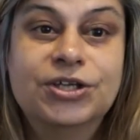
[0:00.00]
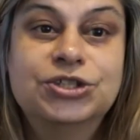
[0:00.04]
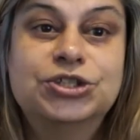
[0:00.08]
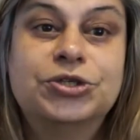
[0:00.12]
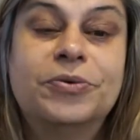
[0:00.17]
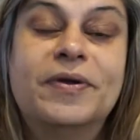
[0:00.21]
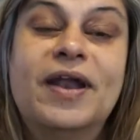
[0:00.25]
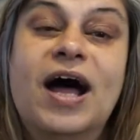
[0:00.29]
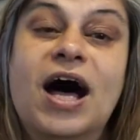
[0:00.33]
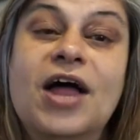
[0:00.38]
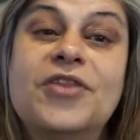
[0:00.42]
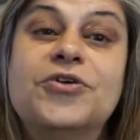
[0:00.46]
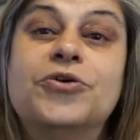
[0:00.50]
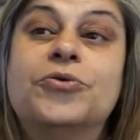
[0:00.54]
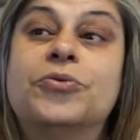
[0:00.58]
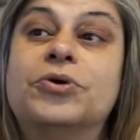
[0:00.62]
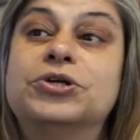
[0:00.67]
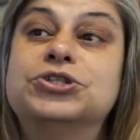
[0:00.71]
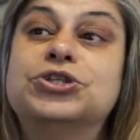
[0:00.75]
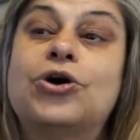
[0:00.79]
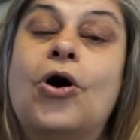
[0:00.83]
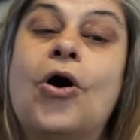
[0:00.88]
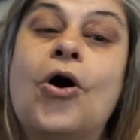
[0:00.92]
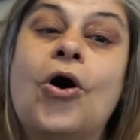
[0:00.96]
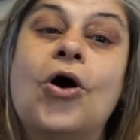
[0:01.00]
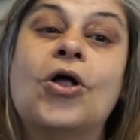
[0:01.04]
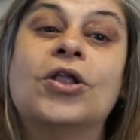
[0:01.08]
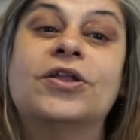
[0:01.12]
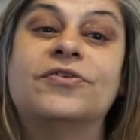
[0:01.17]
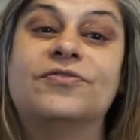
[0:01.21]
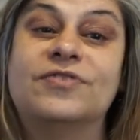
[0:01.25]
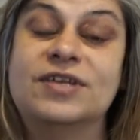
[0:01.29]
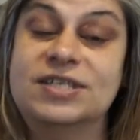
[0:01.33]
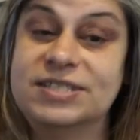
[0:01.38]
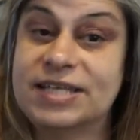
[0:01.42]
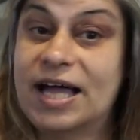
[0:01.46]
So in other words,
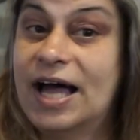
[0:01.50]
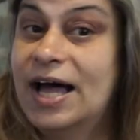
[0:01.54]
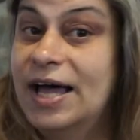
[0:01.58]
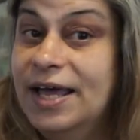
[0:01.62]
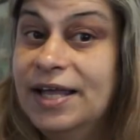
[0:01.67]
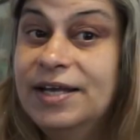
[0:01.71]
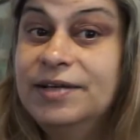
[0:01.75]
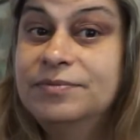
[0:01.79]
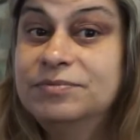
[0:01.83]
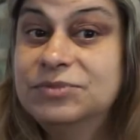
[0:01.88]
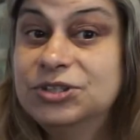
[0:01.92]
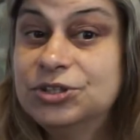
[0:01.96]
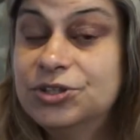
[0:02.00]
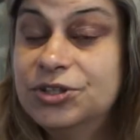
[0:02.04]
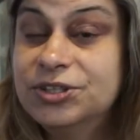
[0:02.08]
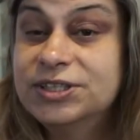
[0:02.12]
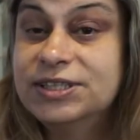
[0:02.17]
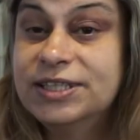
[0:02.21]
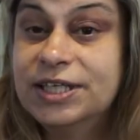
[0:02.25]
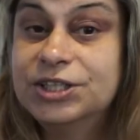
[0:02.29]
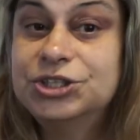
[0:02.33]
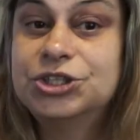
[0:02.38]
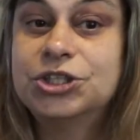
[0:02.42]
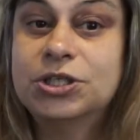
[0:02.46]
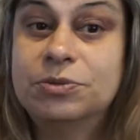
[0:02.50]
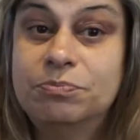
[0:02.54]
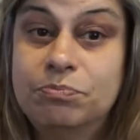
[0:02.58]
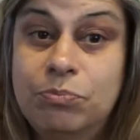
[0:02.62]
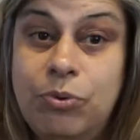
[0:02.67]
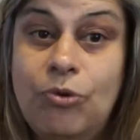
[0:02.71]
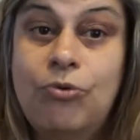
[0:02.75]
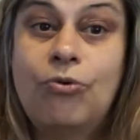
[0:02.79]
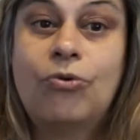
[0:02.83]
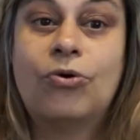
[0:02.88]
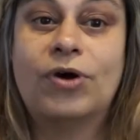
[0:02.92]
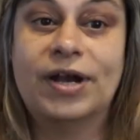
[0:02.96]
all of these items are essentially
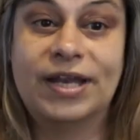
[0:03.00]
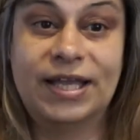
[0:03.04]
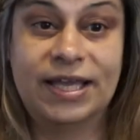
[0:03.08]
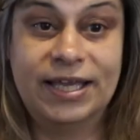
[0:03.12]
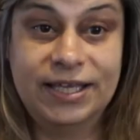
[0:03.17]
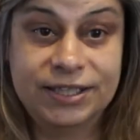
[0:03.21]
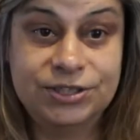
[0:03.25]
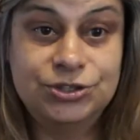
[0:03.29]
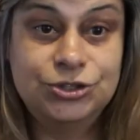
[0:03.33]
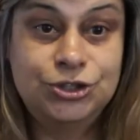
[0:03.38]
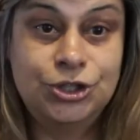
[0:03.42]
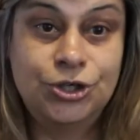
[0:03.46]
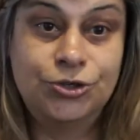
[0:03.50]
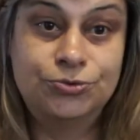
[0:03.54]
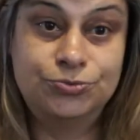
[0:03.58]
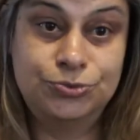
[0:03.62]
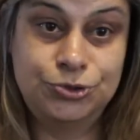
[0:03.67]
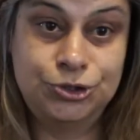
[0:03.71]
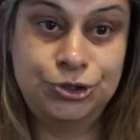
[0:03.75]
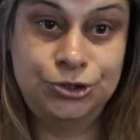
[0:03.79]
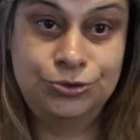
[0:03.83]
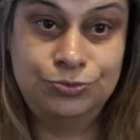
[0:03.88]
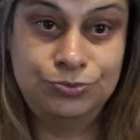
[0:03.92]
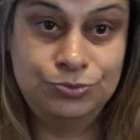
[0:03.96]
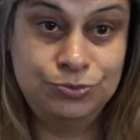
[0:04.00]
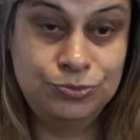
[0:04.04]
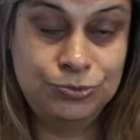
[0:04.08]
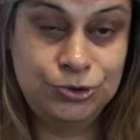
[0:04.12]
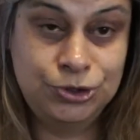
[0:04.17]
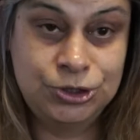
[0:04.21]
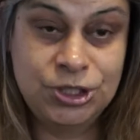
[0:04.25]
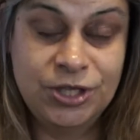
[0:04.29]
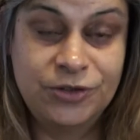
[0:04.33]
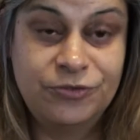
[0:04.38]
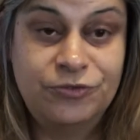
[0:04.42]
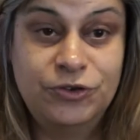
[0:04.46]
poured into
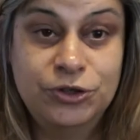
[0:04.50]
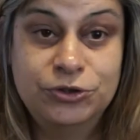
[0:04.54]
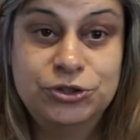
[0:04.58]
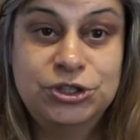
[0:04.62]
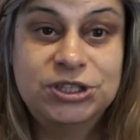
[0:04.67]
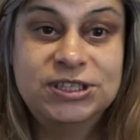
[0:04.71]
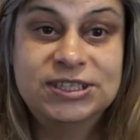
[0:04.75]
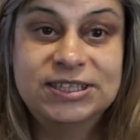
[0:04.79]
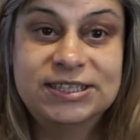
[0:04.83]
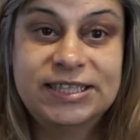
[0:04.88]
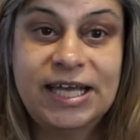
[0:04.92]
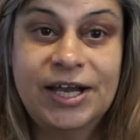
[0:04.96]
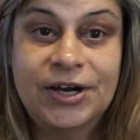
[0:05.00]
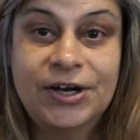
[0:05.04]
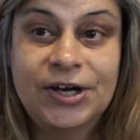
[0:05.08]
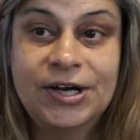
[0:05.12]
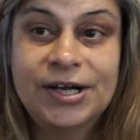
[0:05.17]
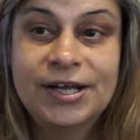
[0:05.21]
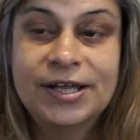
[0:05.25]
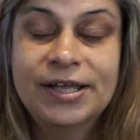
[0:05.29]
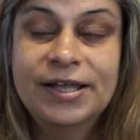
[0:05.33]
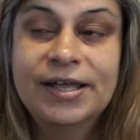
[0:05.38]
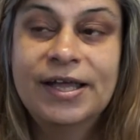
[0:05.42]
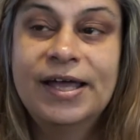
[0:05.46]
the Fusion Center.